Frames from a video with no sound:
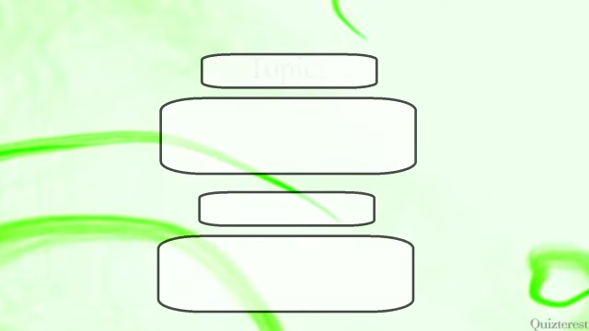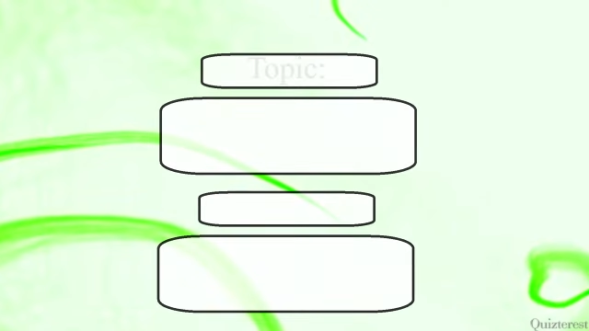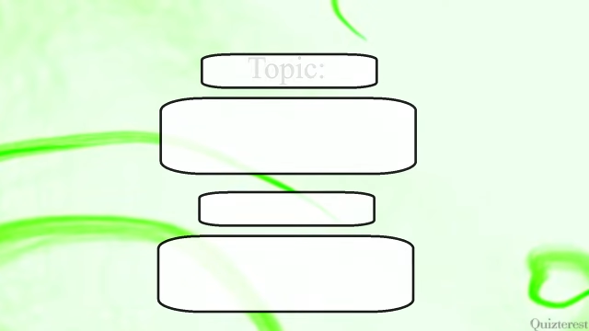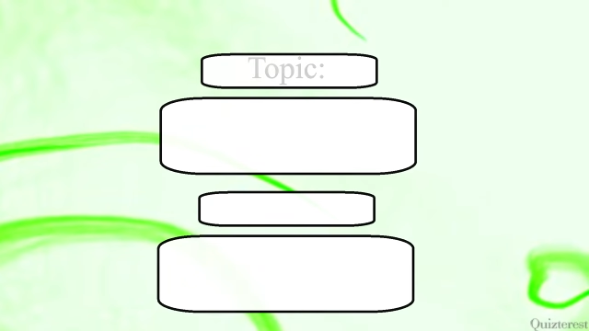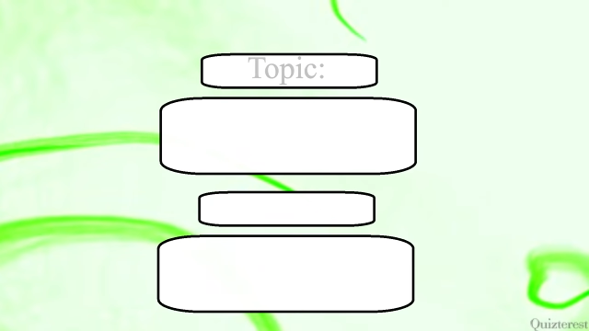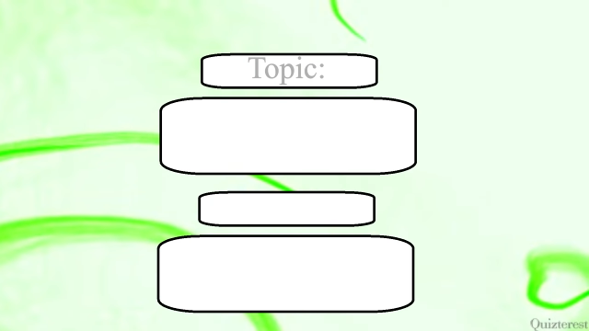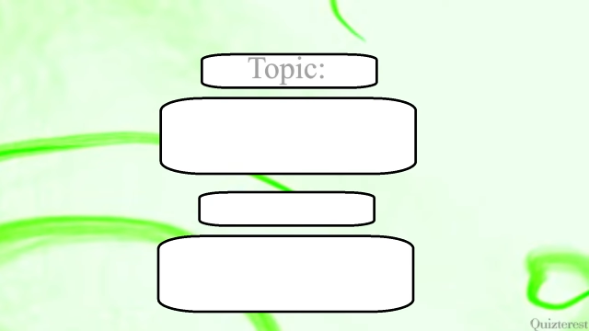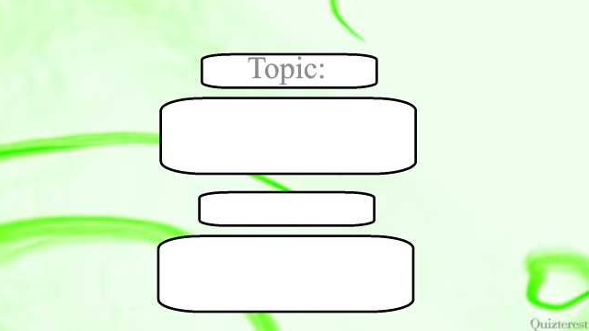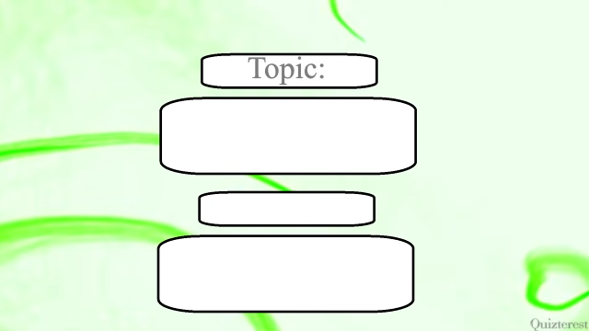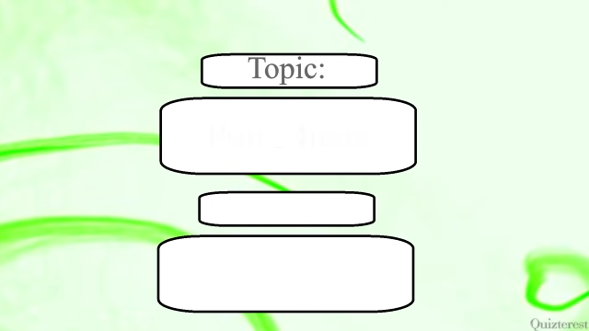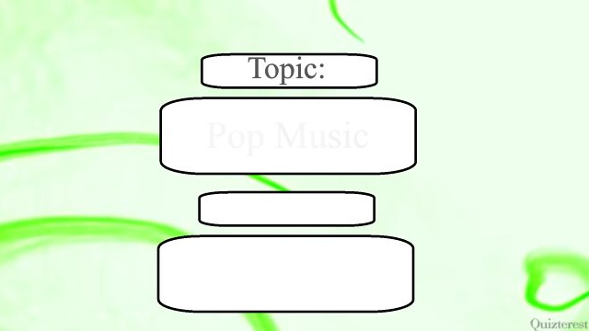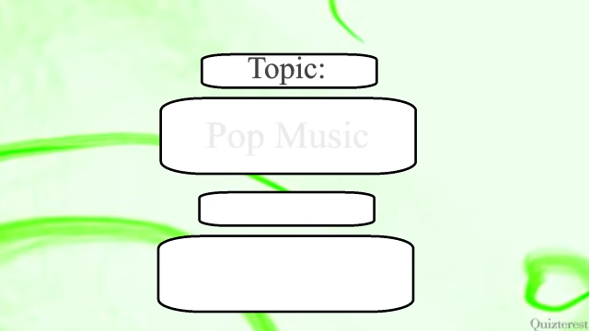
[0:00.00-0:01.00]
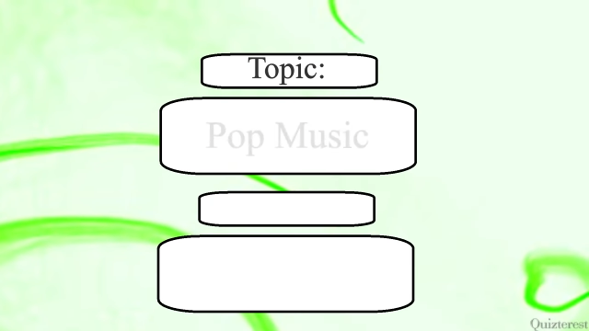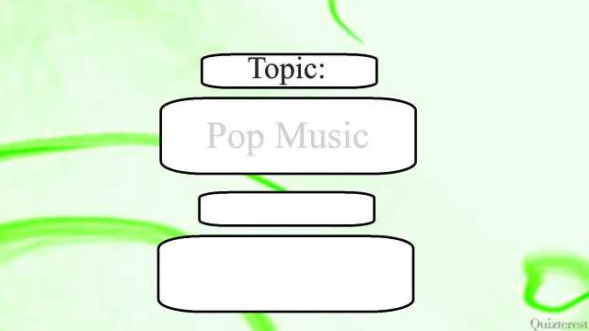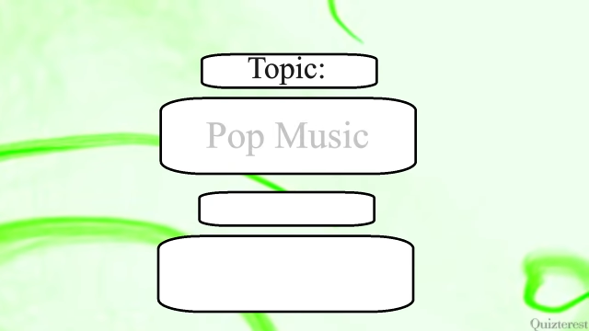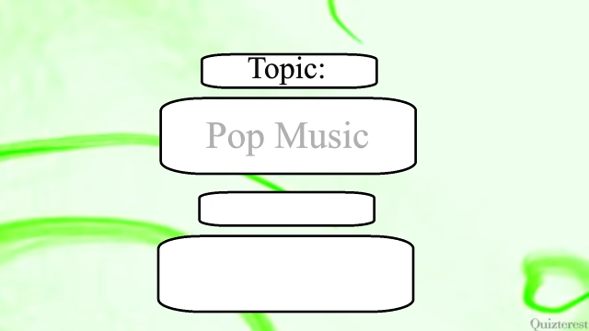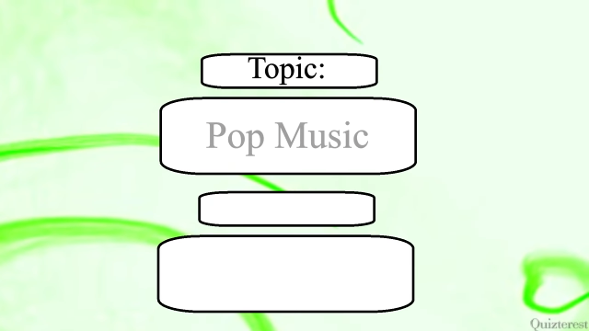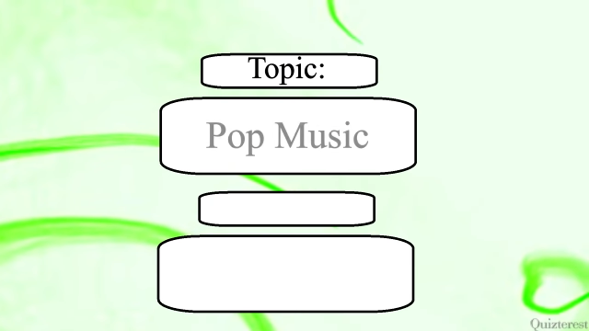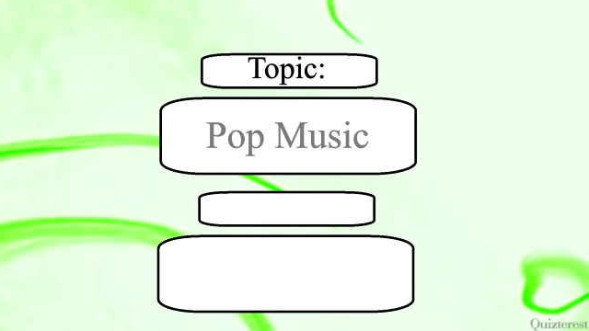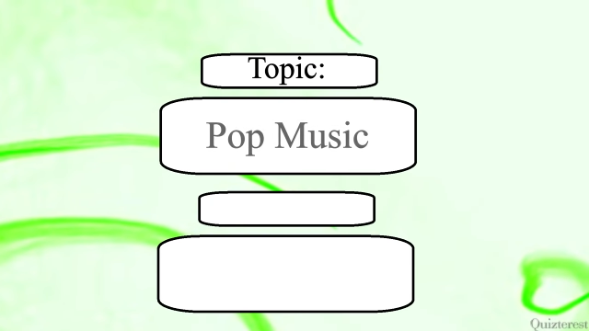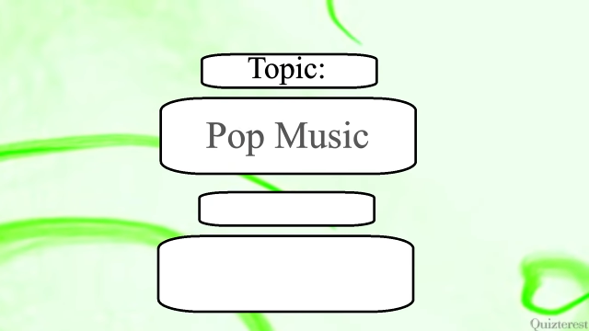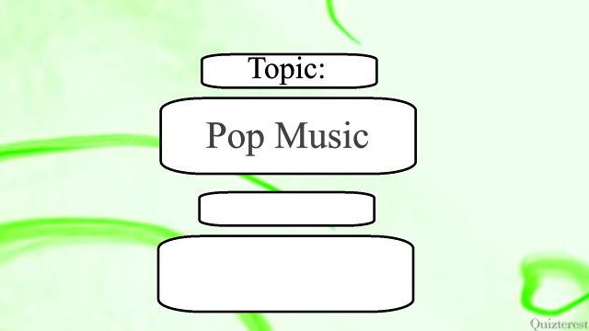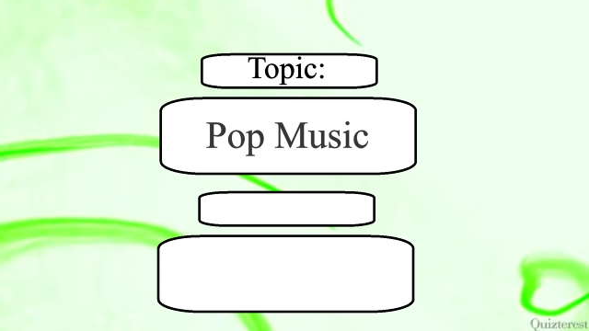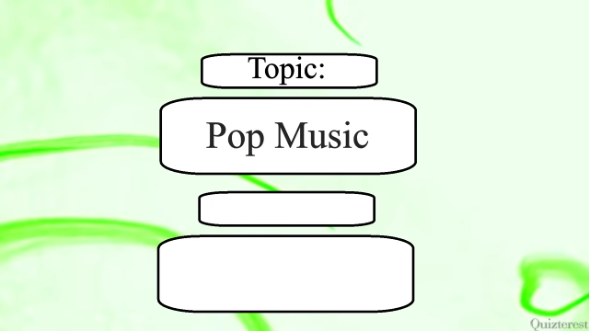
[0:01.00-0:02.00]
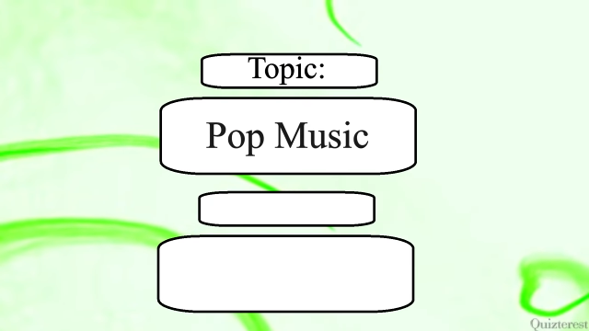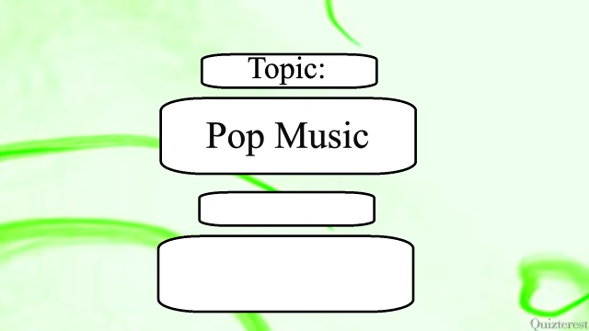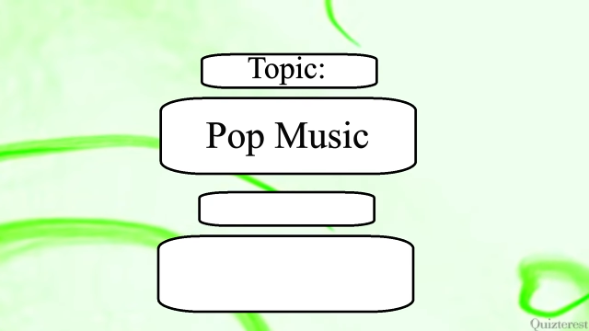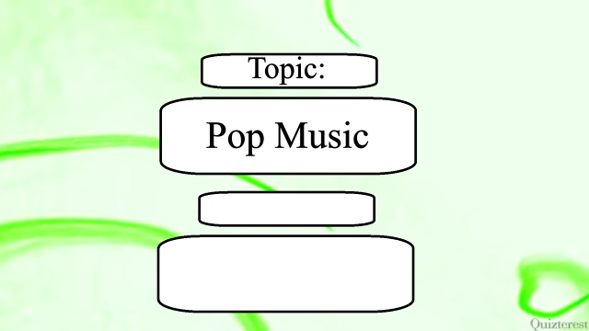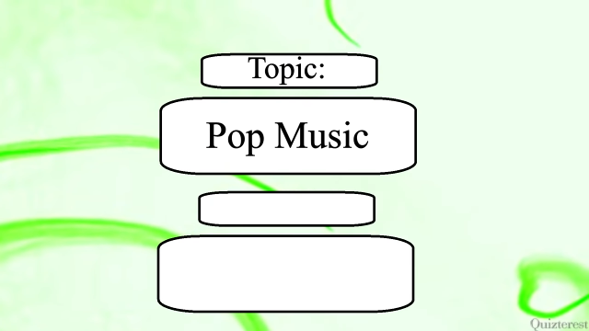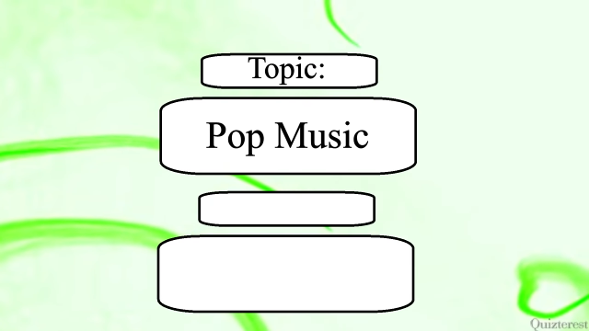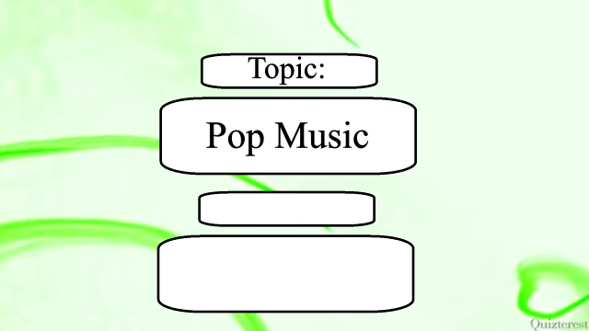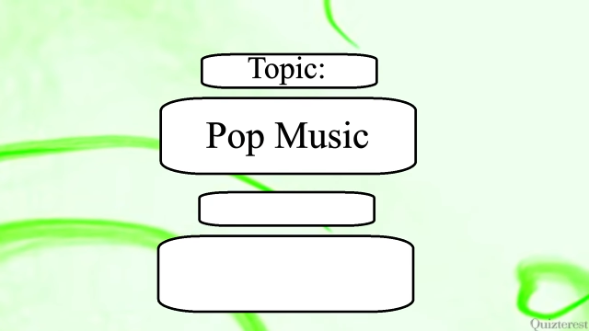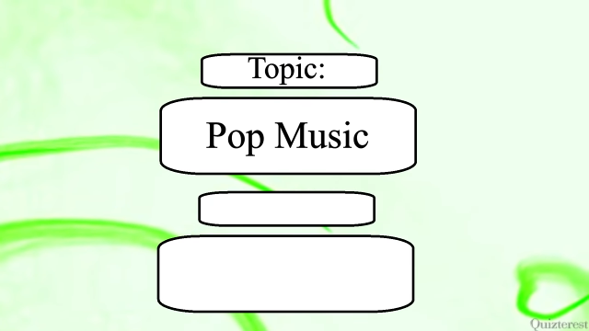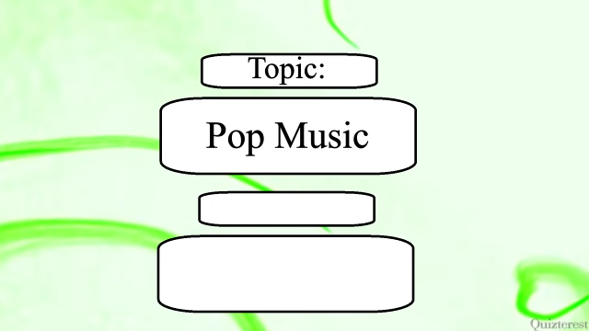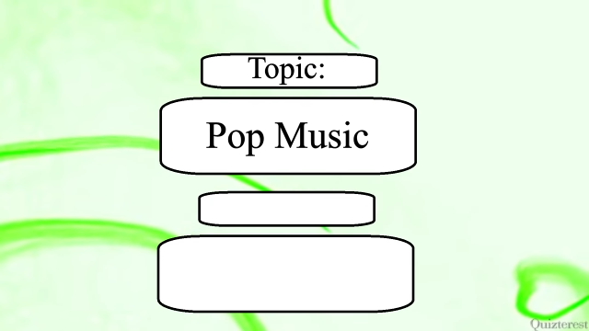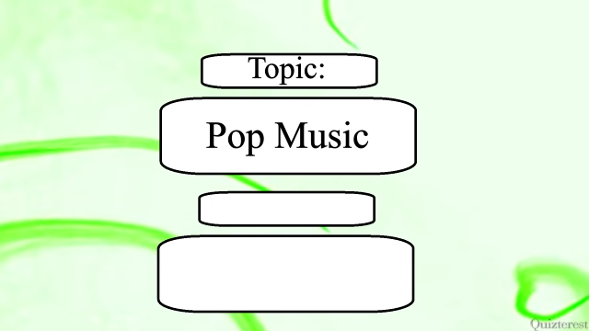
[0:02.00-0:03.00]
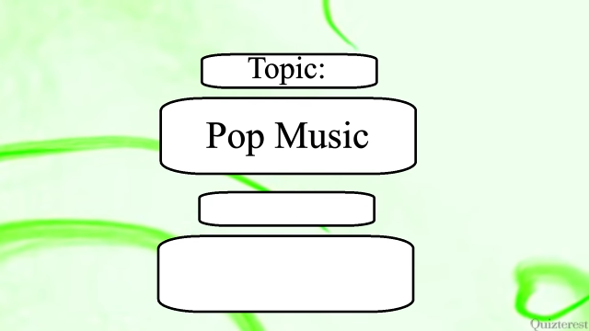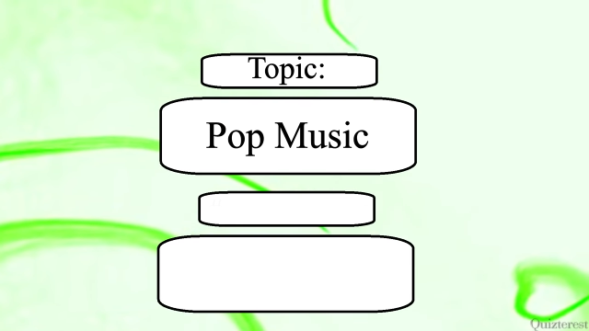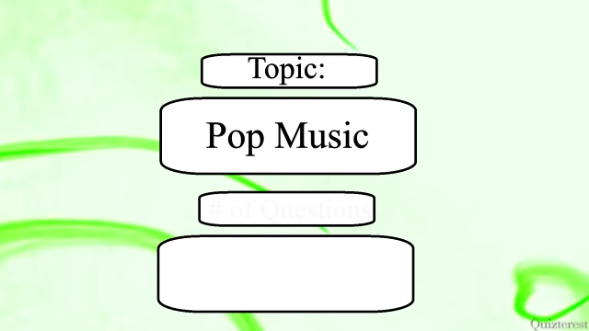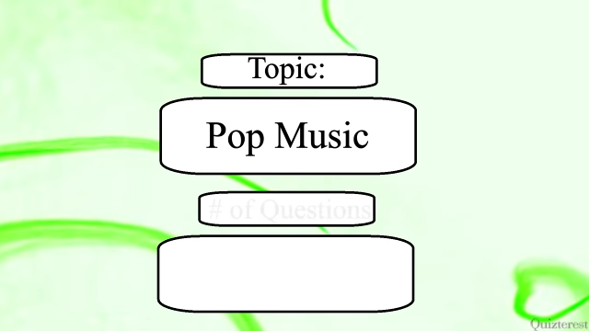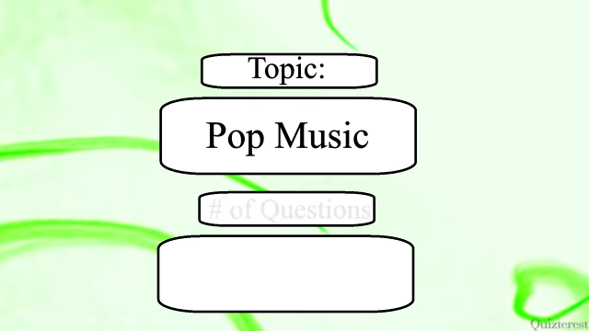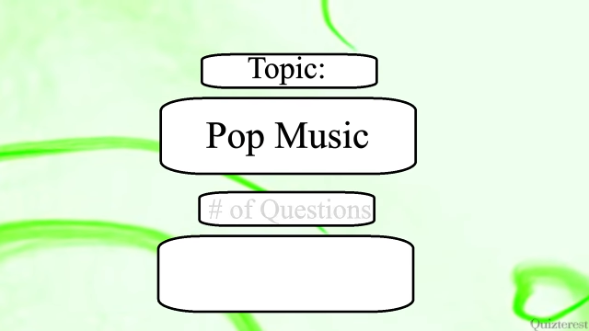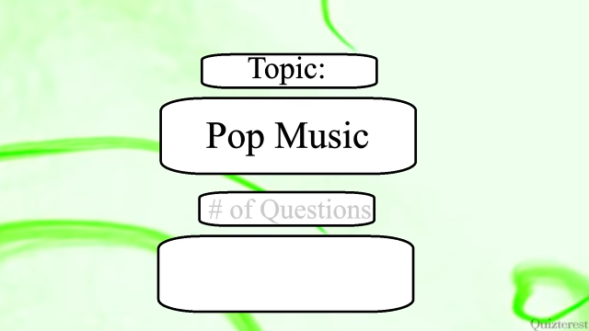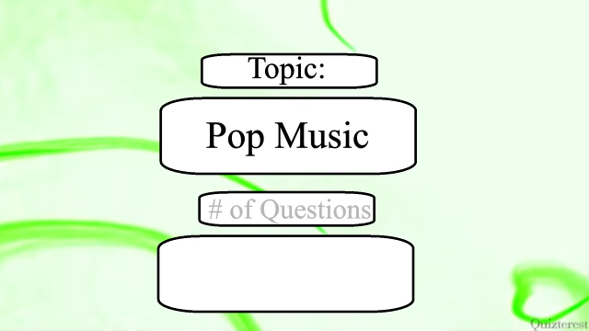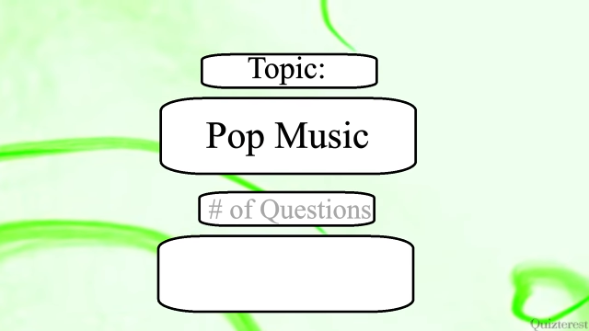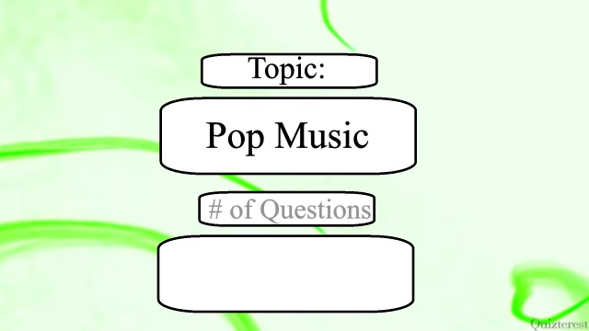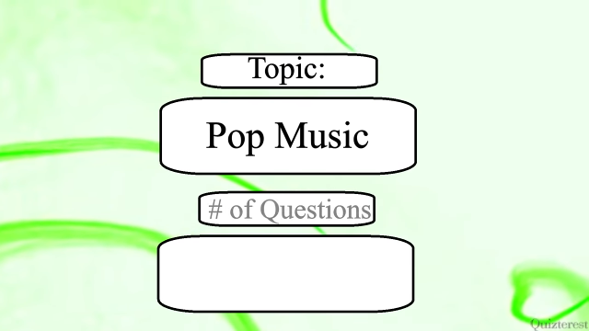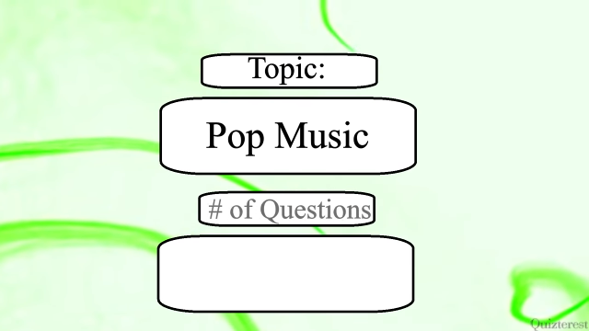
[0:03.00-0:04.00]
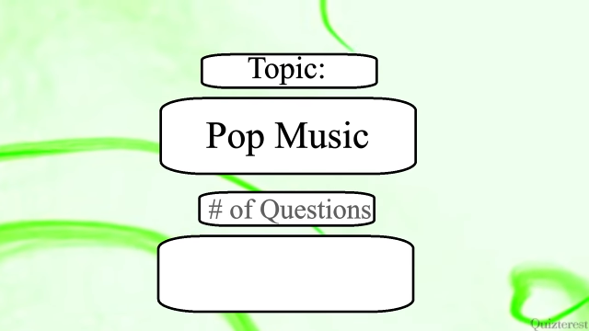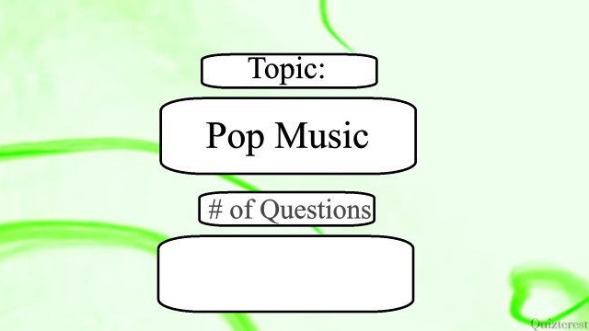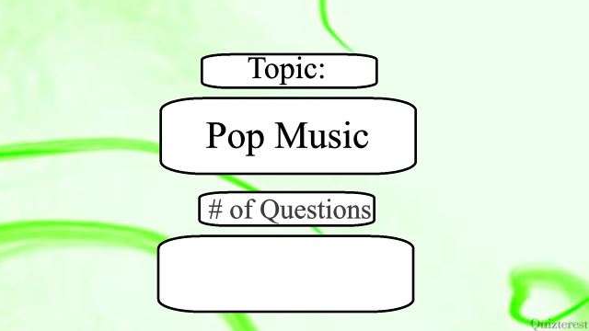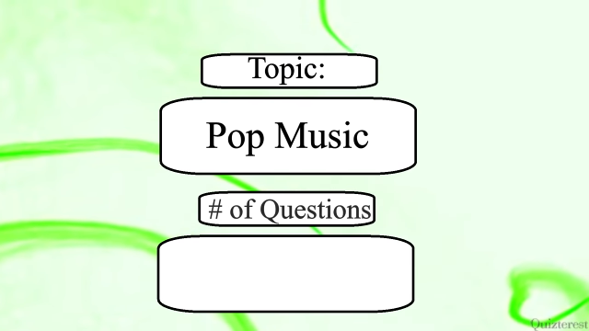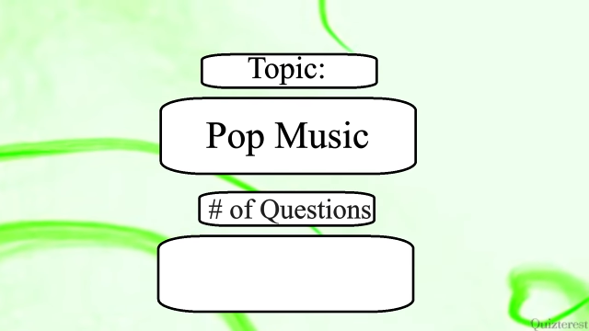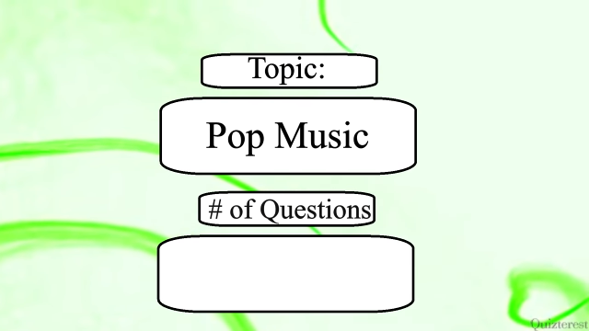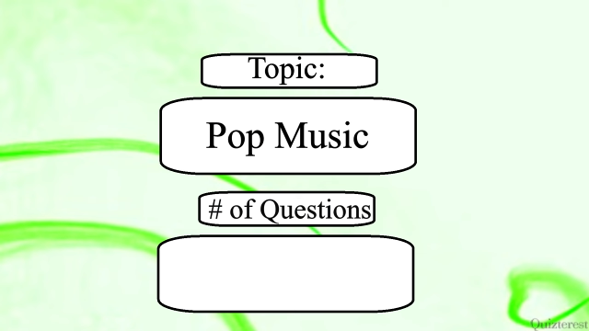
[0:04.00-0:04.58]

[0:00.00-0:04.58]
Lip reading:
(no speaker visible)